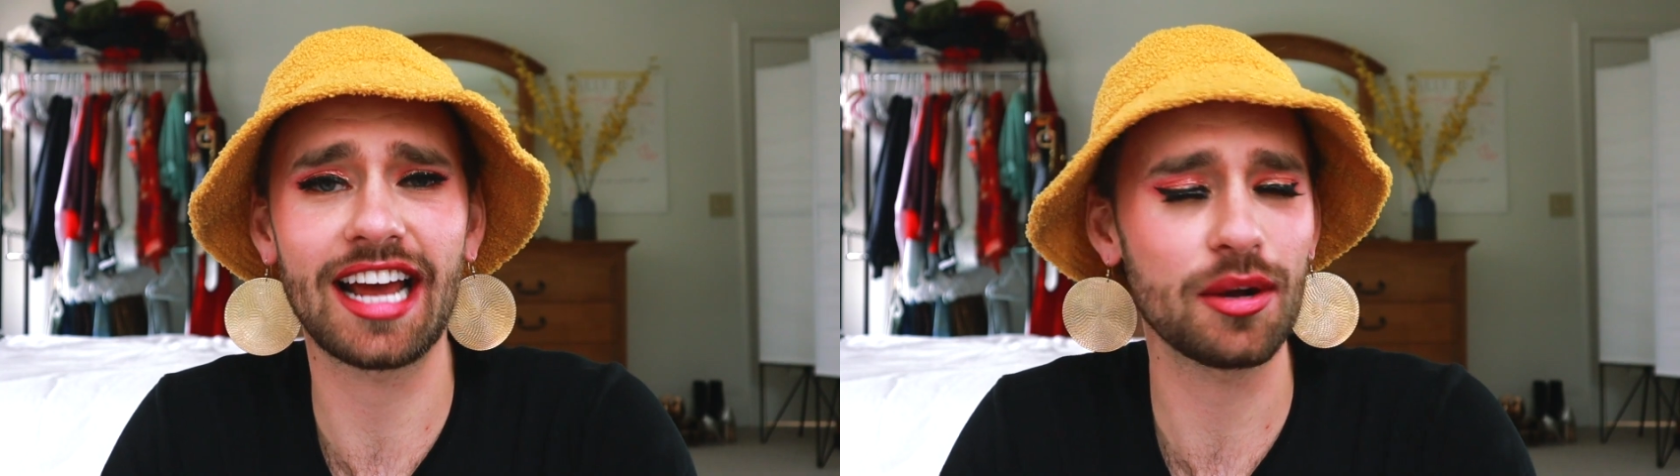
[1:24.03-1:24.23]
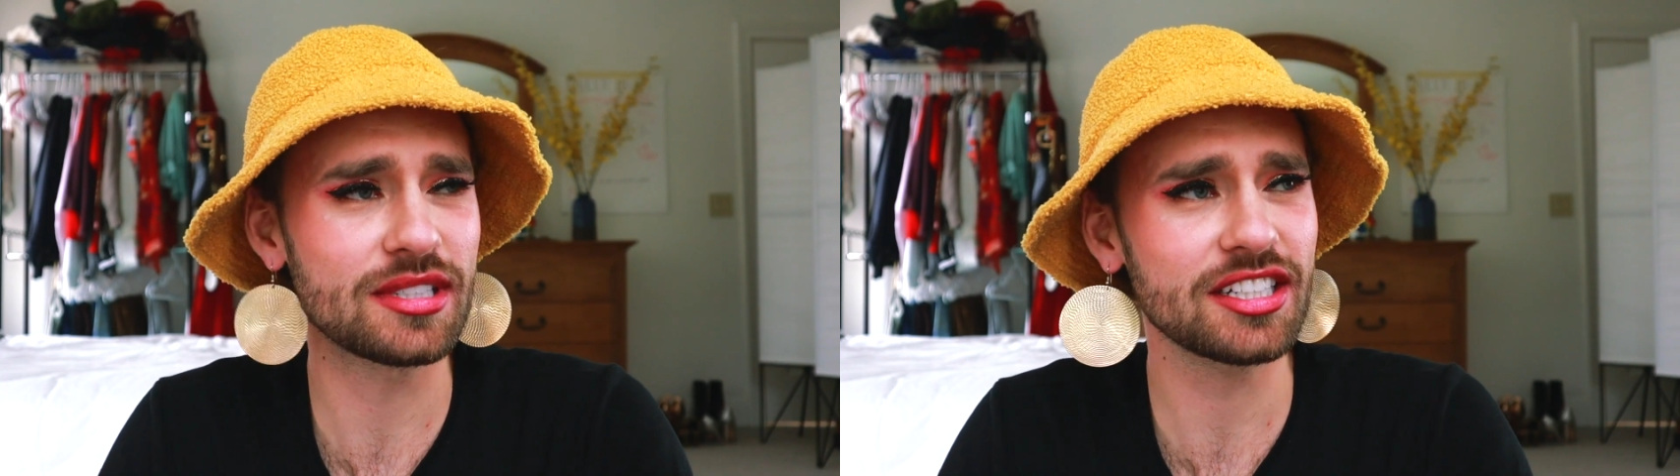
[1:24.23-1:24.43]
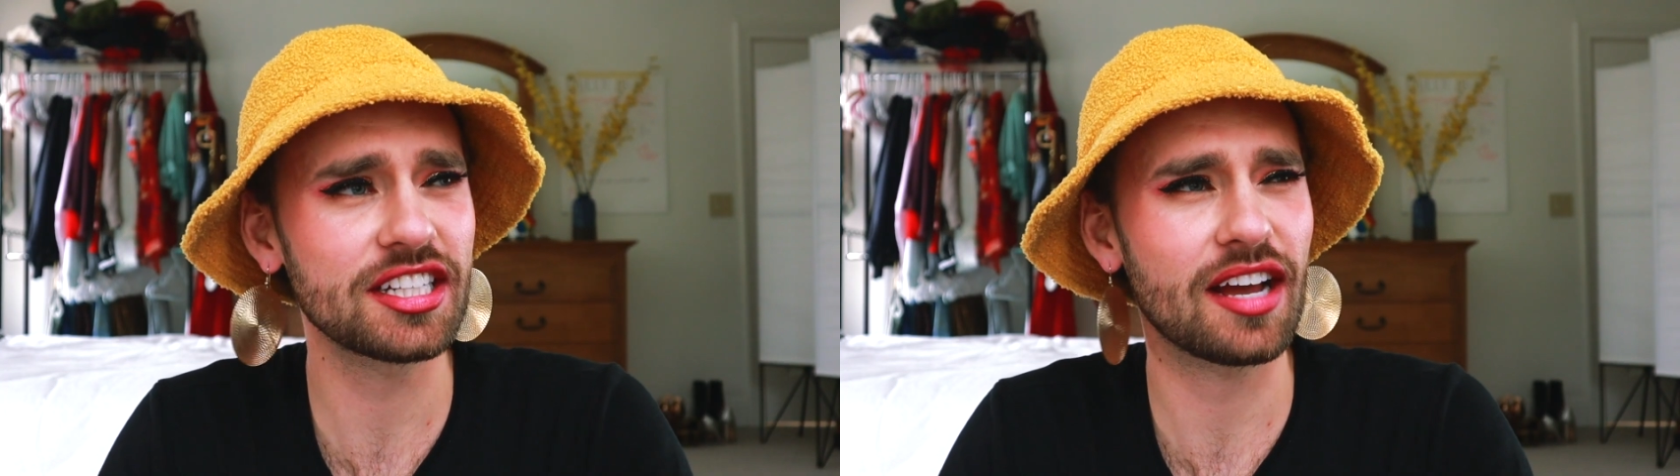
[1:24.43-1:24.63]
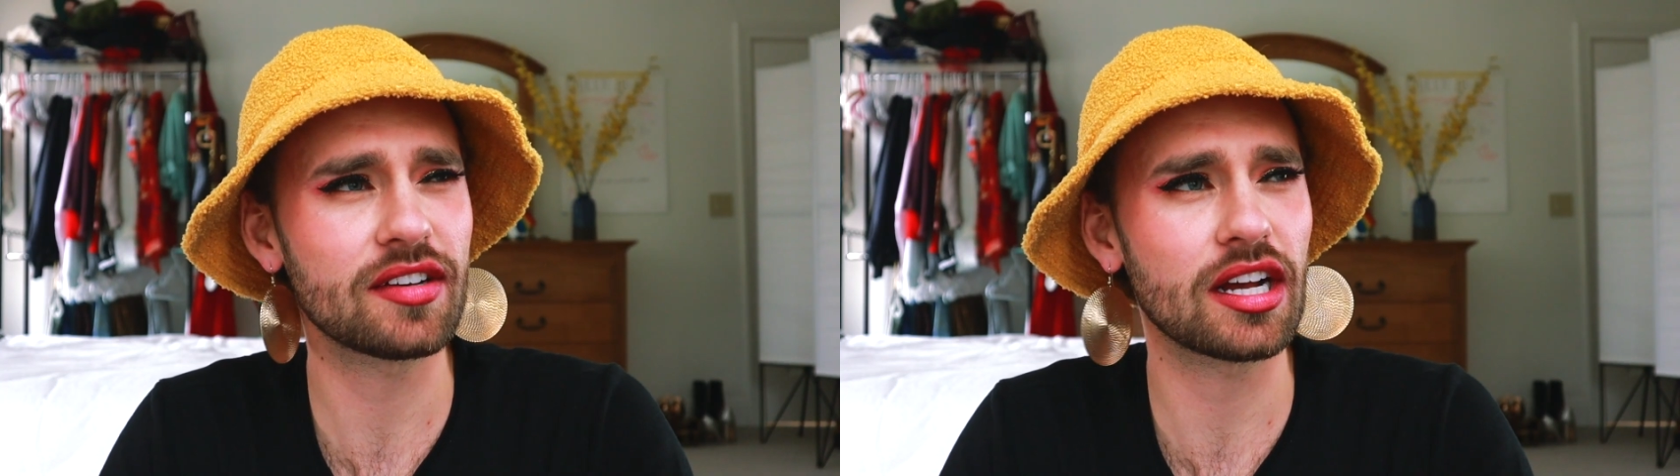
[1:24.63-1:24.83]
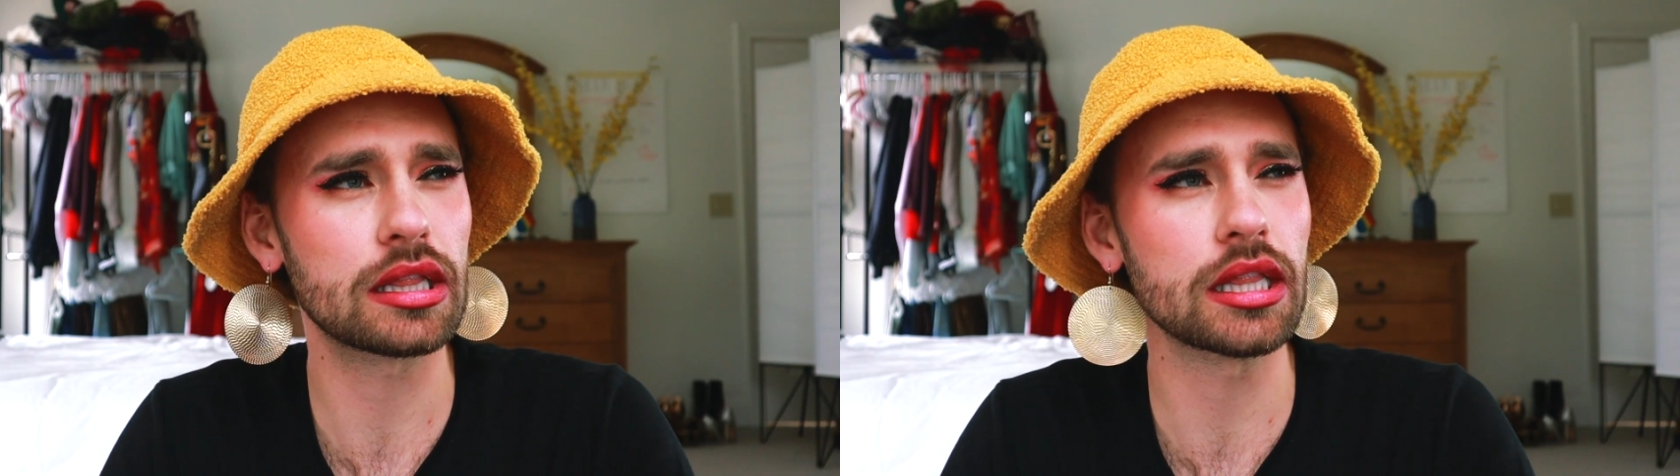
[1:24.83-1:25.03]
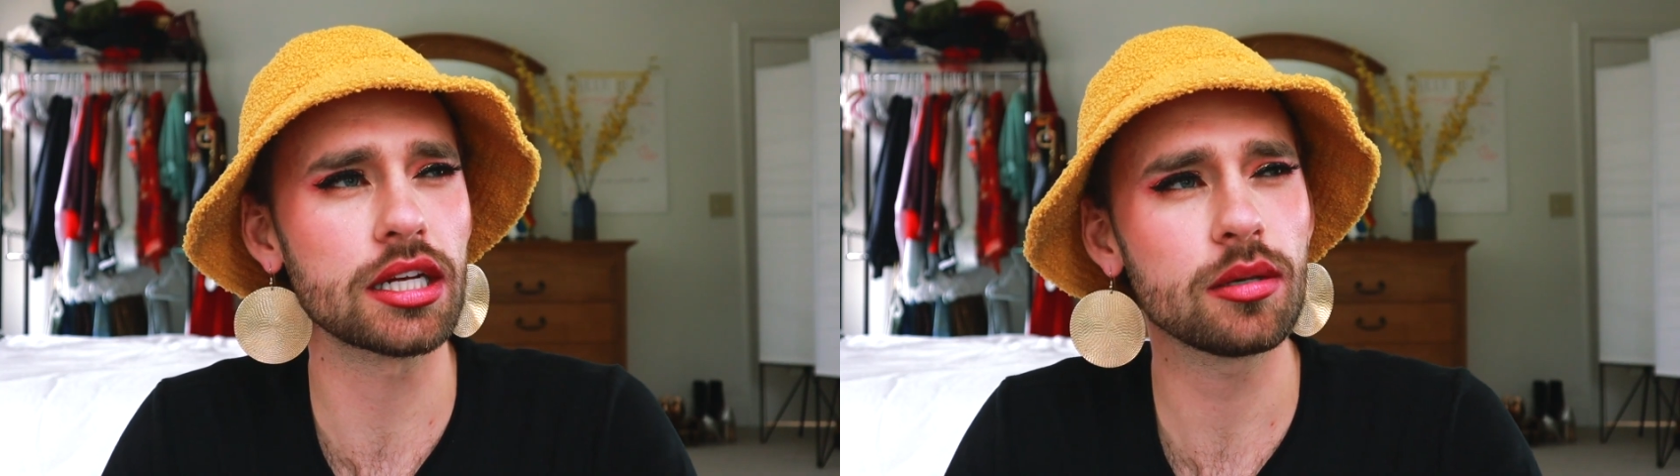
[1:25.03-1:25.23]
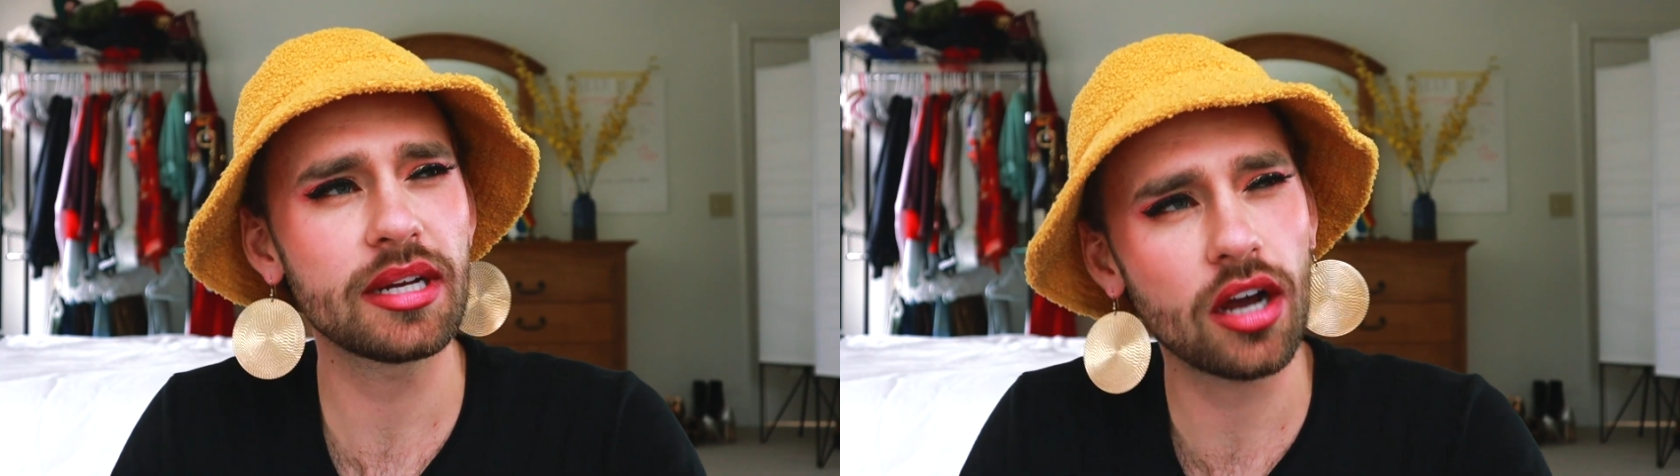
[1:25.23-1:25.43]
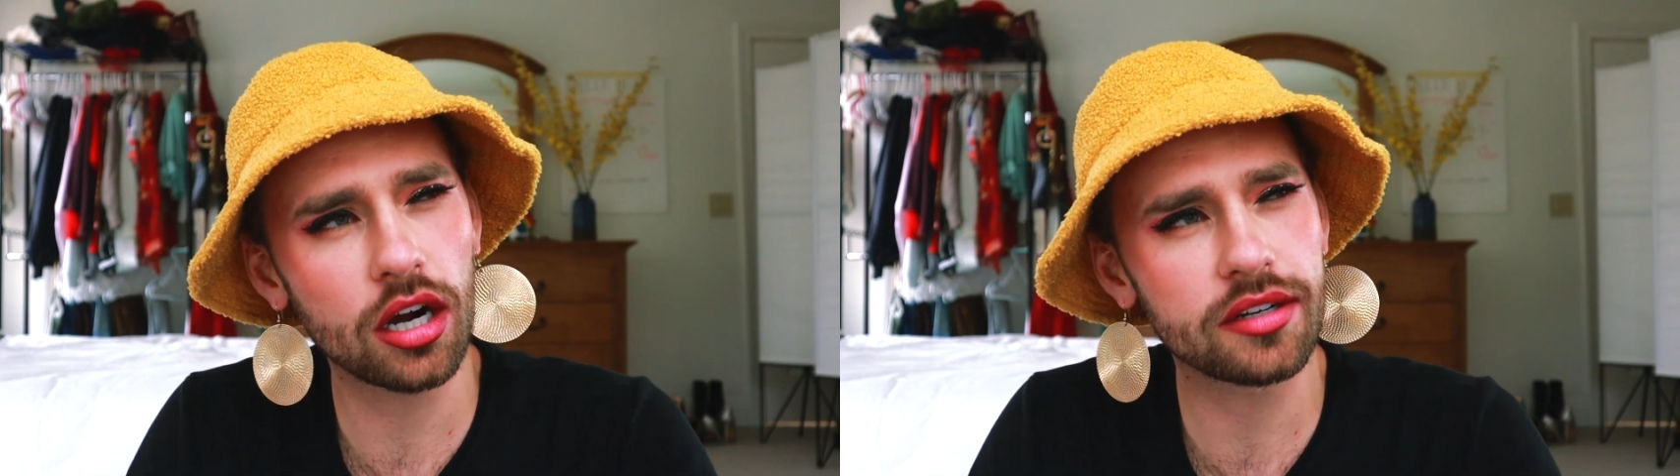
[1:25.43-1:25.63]
I was actually having a little bit
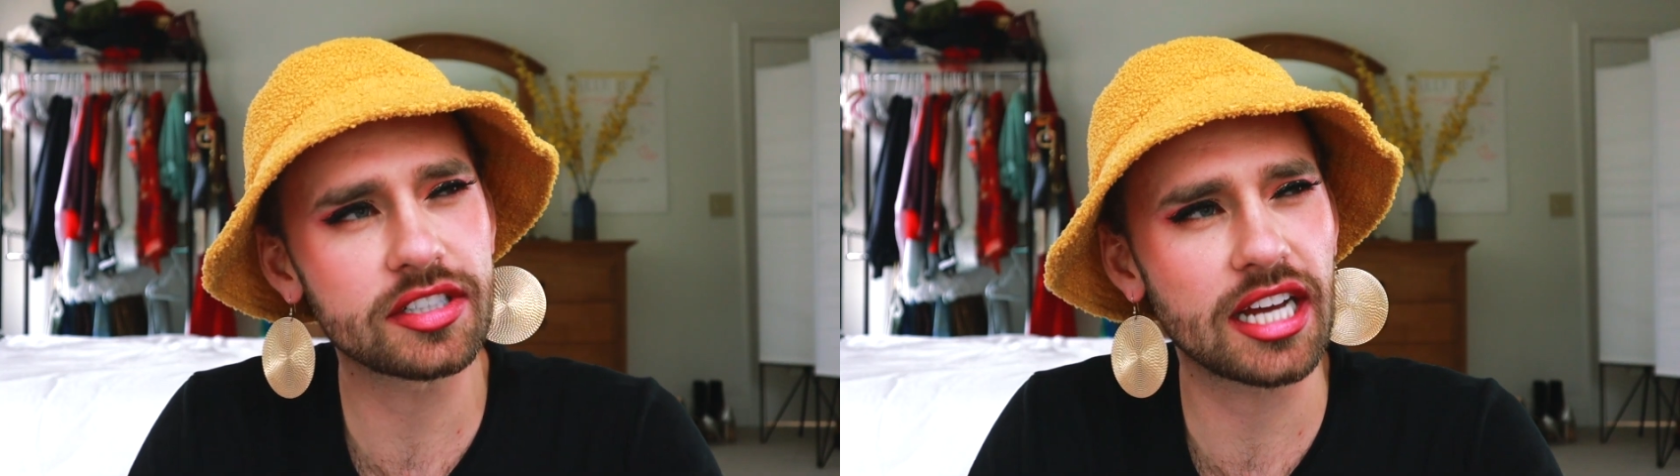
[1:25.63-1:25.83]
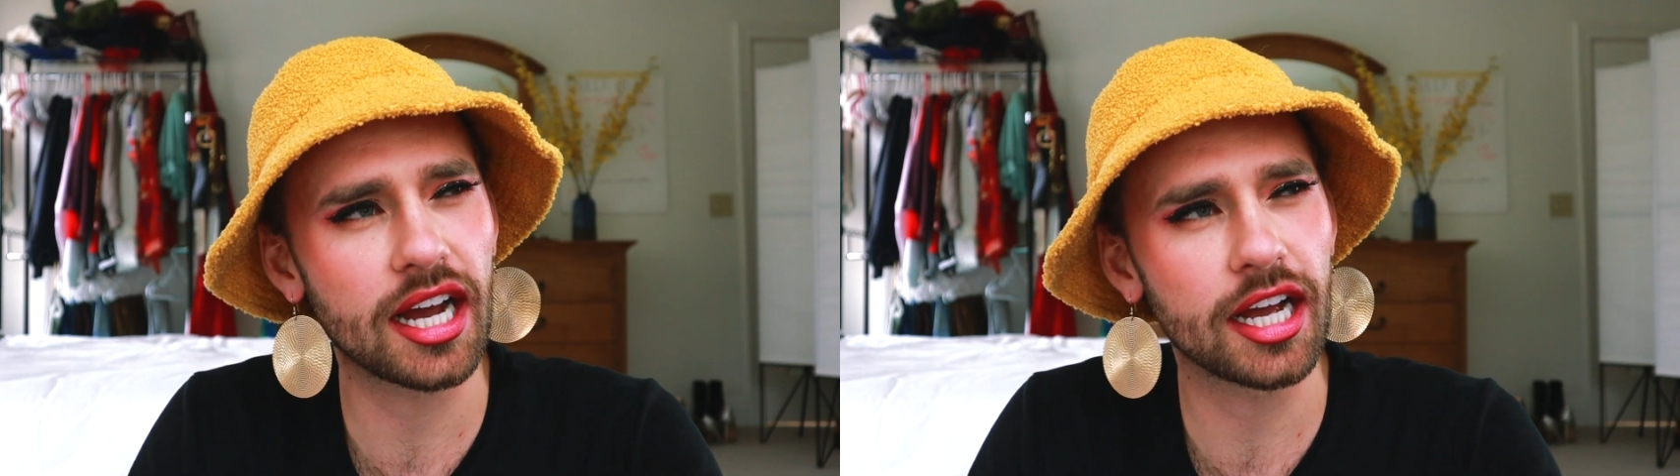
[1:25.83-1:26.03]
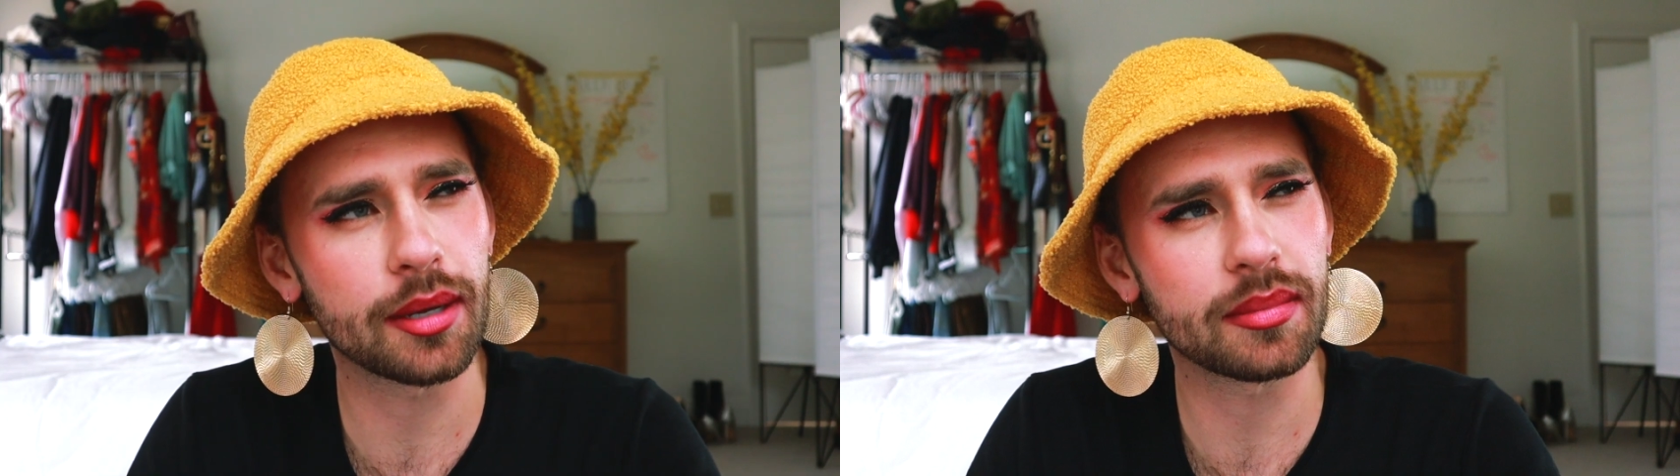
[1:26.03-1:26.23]
hard of a time